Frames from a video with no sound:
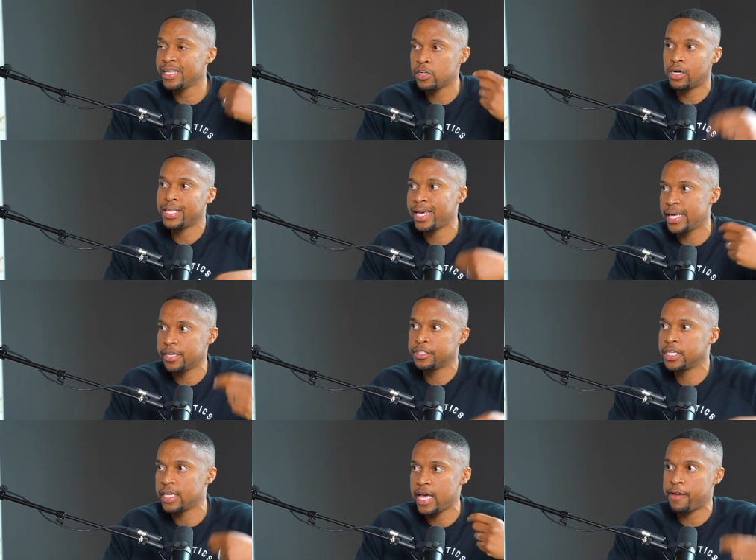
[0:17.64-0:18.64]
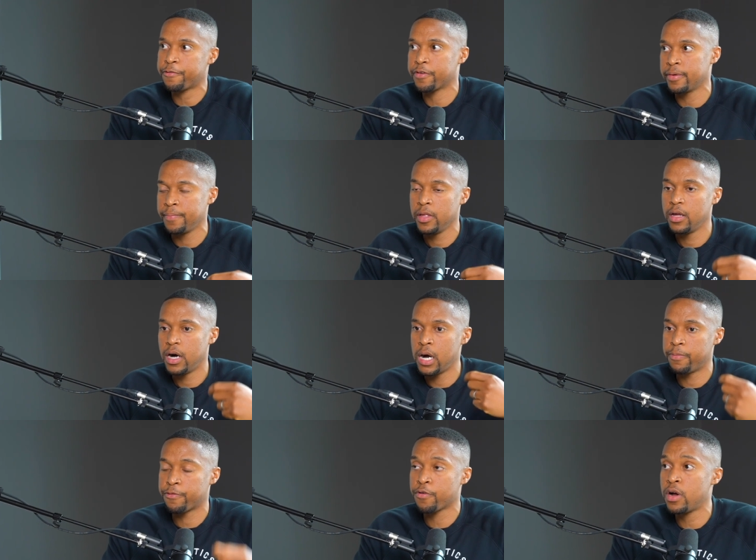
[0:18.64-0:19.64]
in all that energy and effort
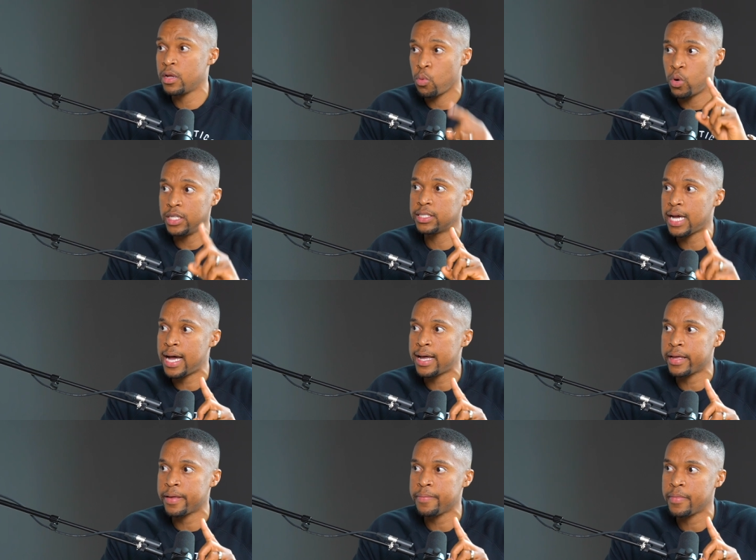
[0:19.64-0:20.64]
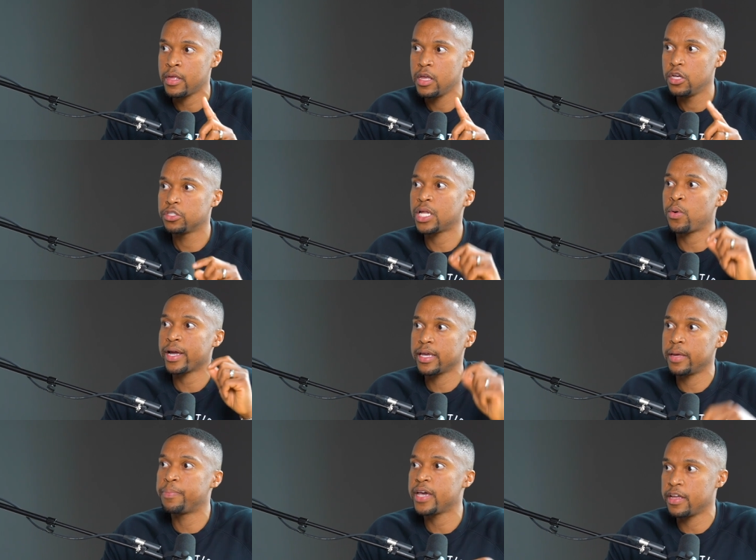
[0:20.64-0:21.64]
up front one time so that I can
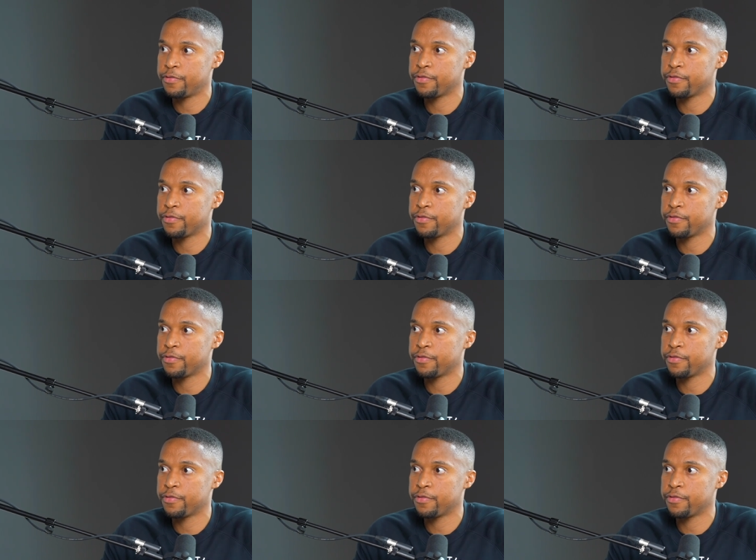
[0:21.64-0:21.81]
get paid